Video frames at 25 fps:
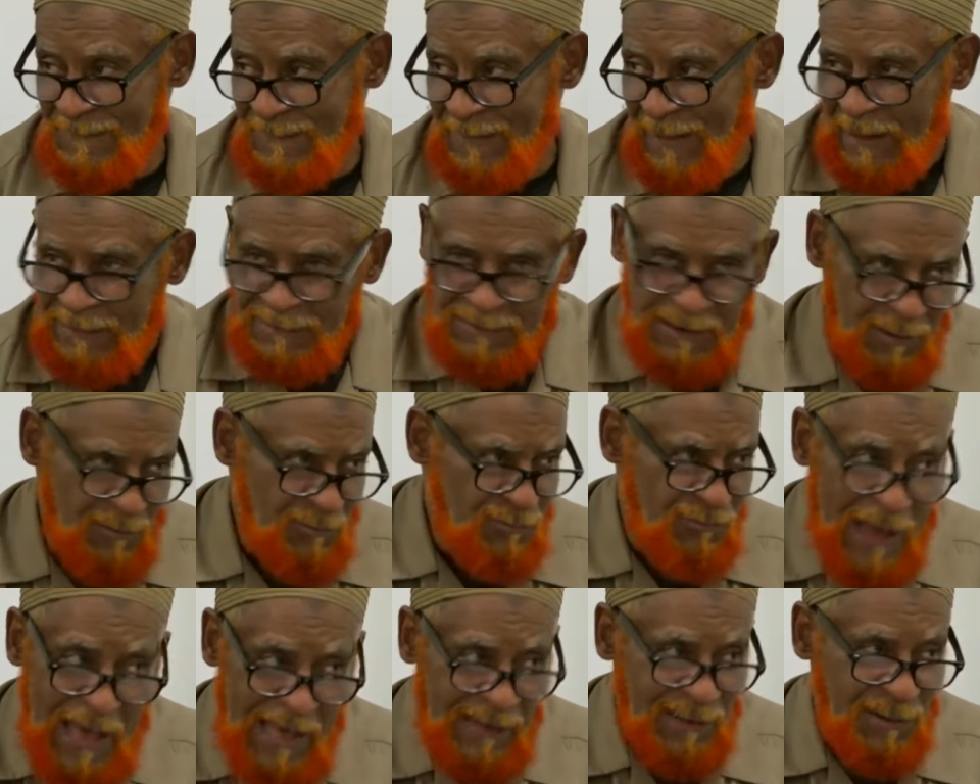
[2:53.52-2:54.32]
And
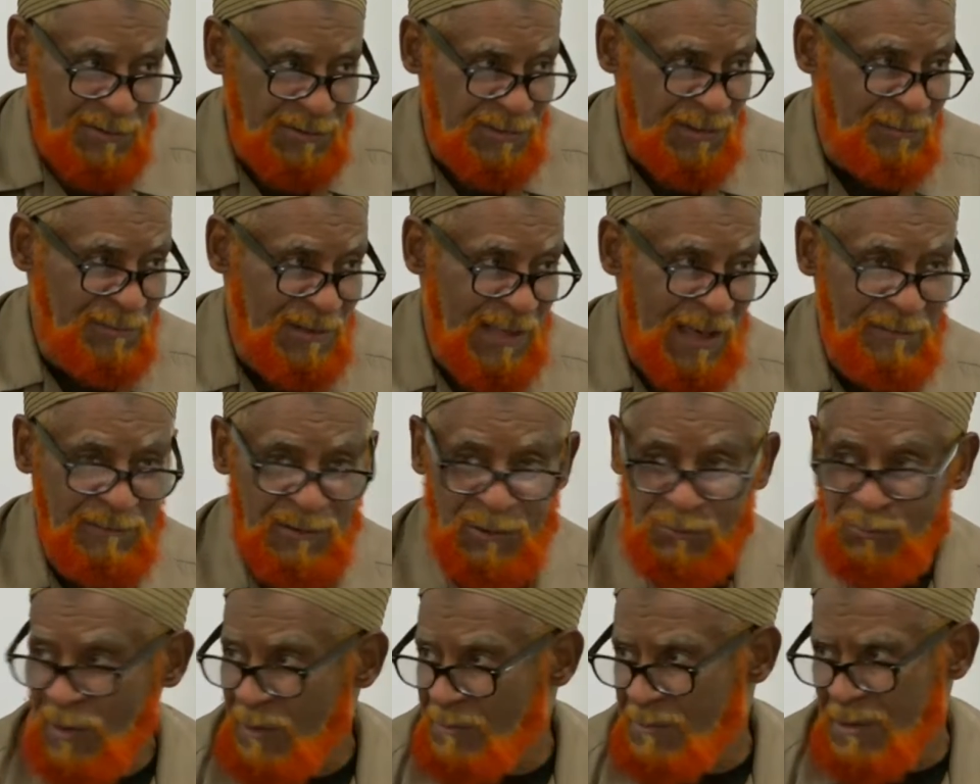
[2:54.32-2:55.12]
that rattles sometimes
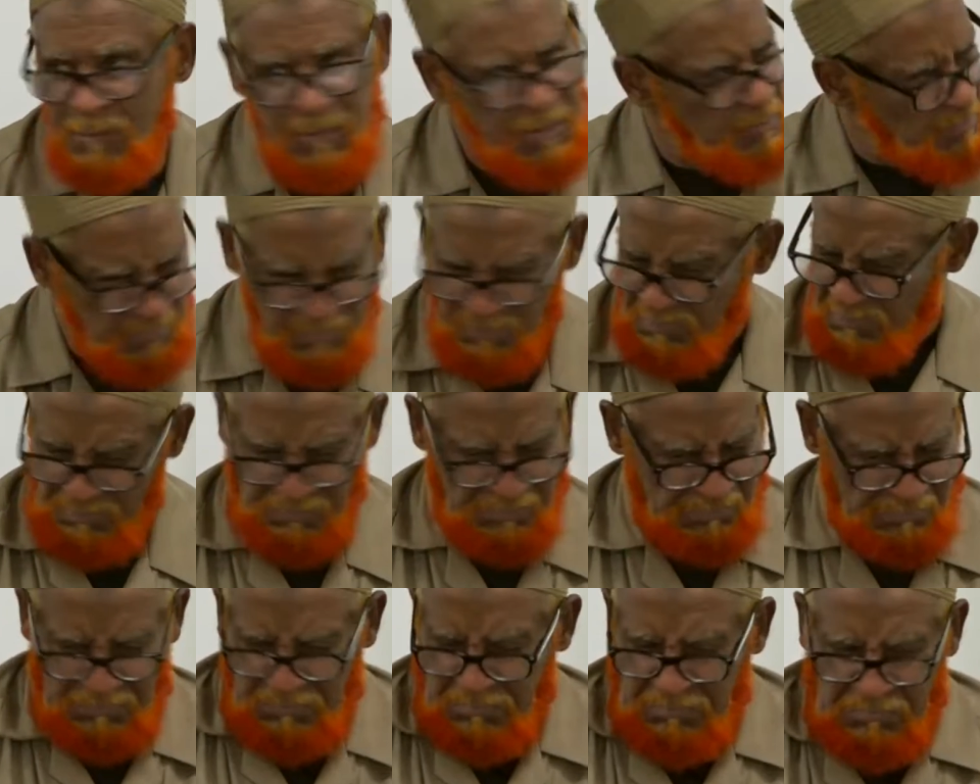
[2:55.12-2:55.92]
the women.
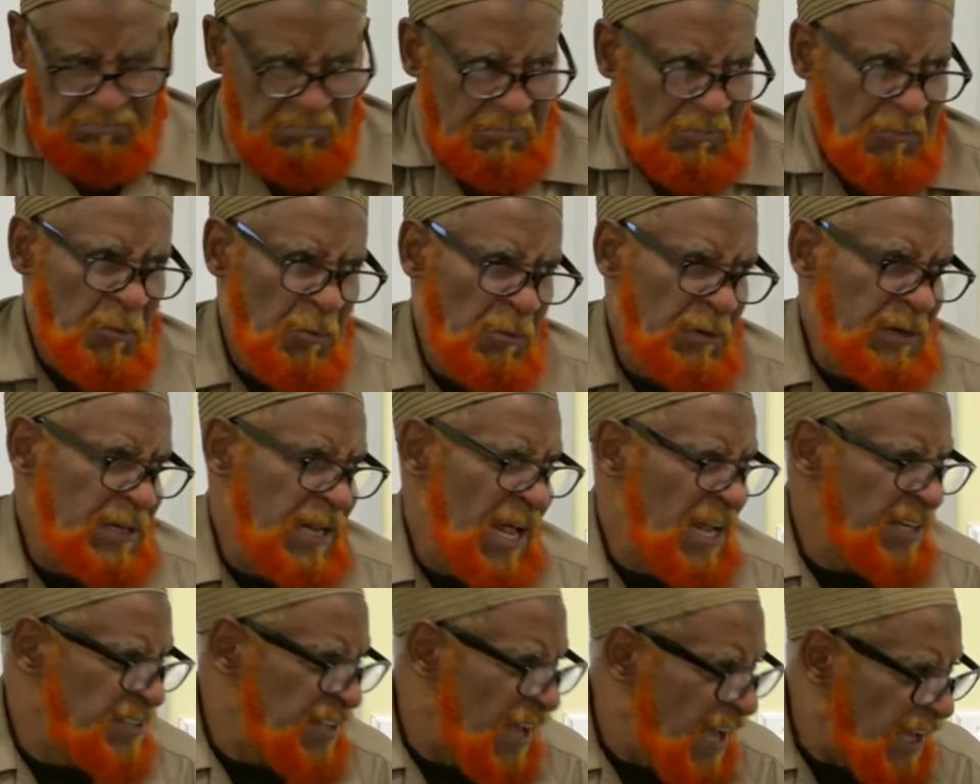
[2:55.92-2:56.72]
What can
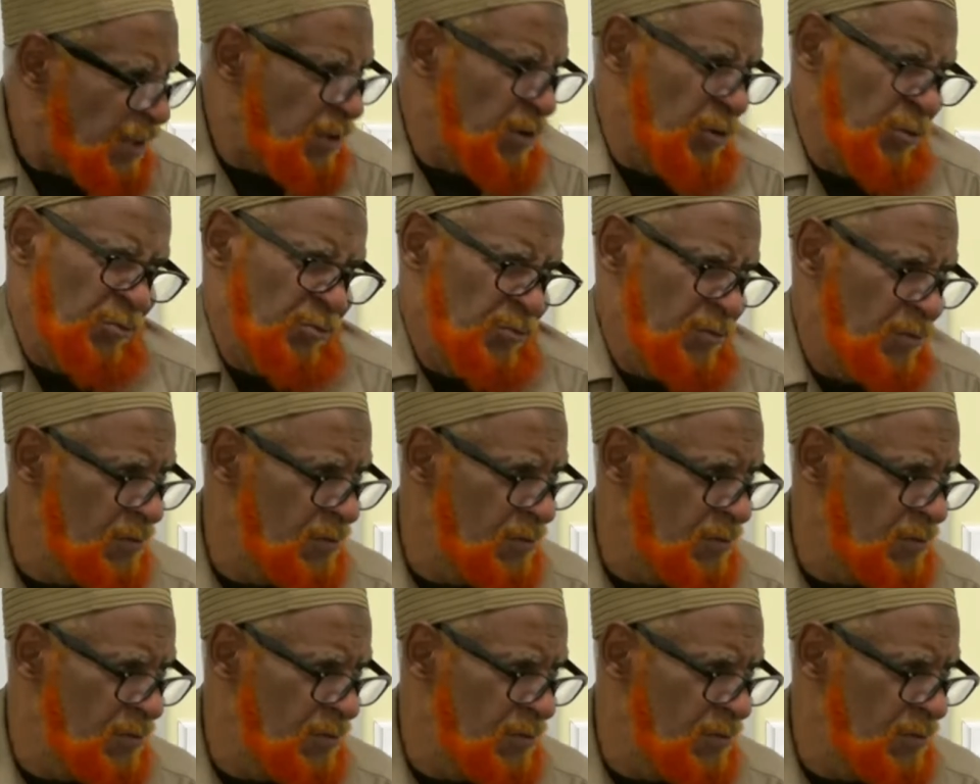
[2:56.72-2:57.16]
I tell you?